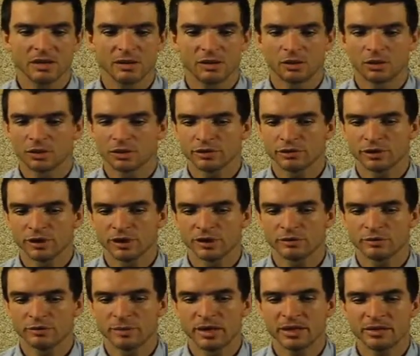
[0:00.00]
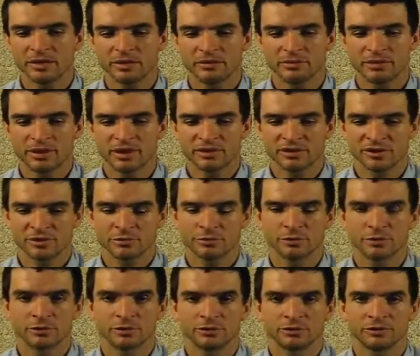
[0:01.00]
Or you can remain in the present
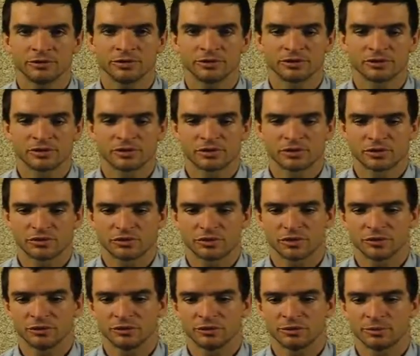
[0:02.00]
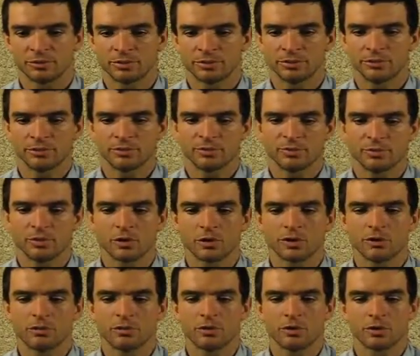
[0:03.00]
world, struggle to produce more
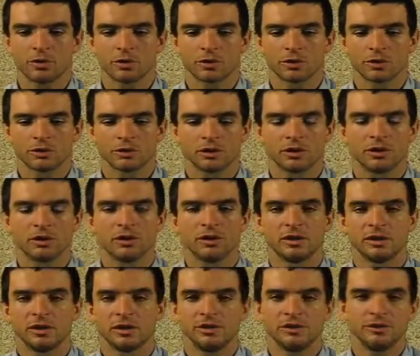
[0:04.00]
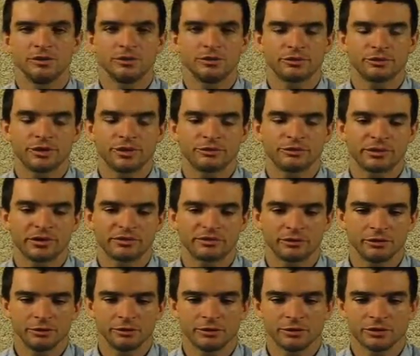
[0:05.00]
and more, a new green
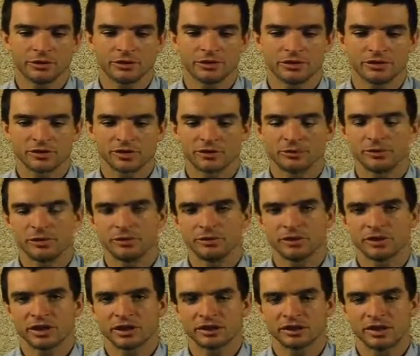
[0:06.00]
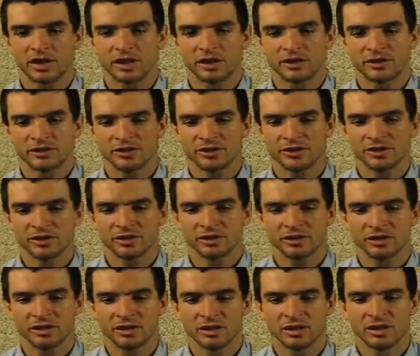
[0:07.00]
revolution, some new technology,
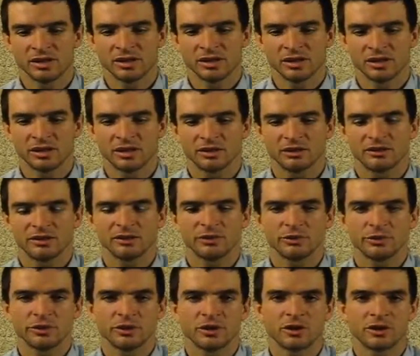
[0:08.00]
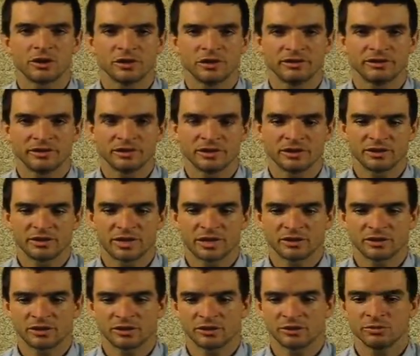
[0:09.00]
until we all live in
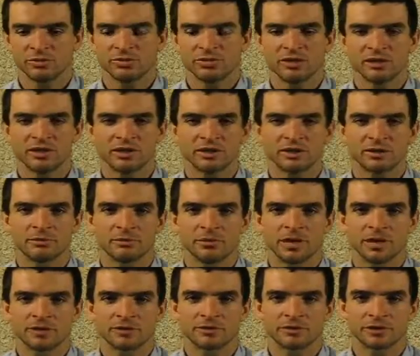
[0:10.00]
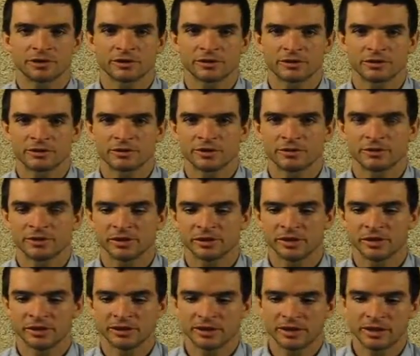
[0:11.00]
test tubes like in the Matrix or
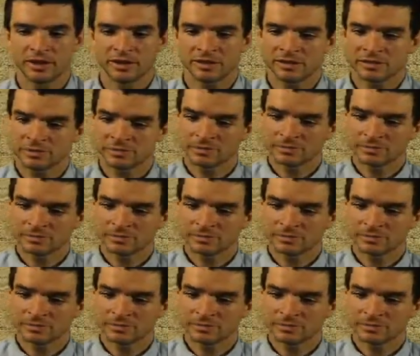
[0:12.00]
something like that.